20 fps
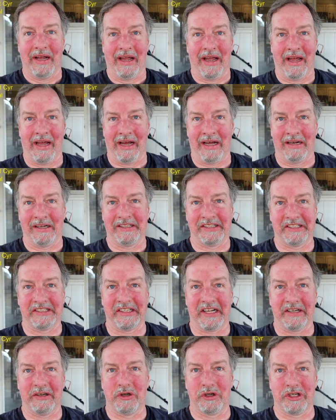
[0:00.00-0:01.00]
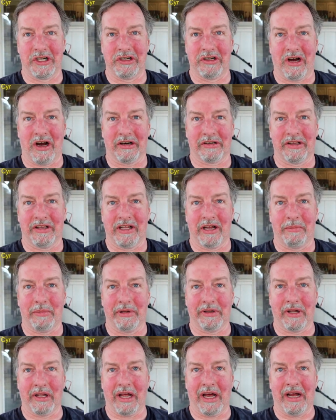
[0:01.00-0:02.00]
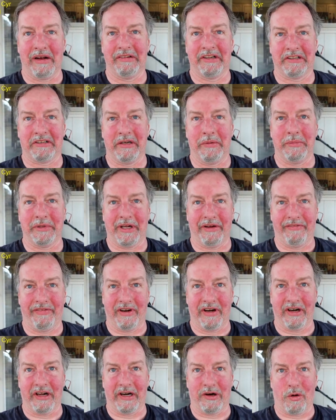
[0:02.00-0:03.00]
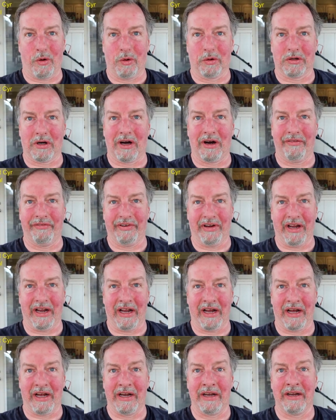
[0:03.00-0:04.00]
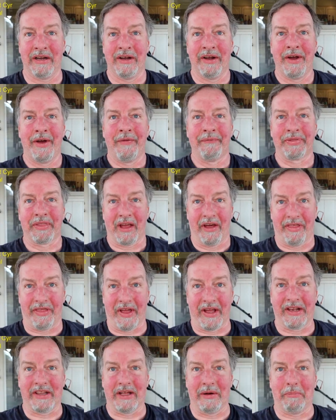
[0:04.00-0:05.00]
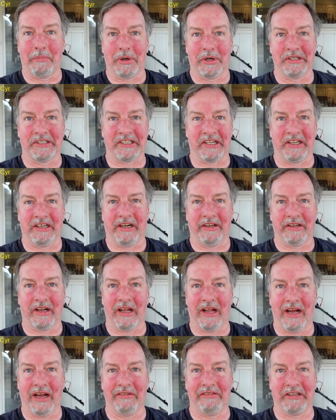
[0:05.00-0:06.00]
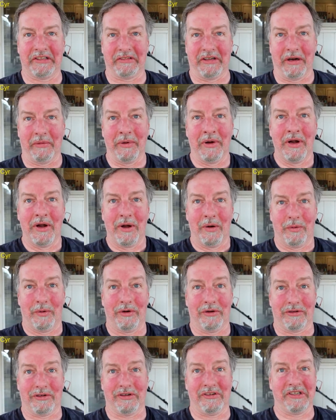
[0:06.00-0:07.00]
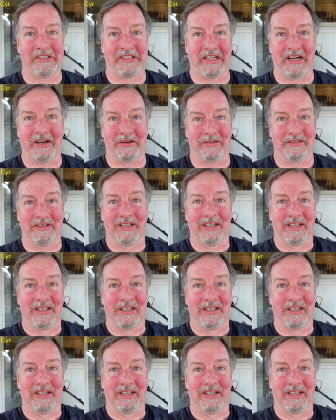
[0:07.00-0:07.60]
And since I usually talk to them on the live streams, I figured I'd hold off and thank them personally on the live stream. Well, it turns out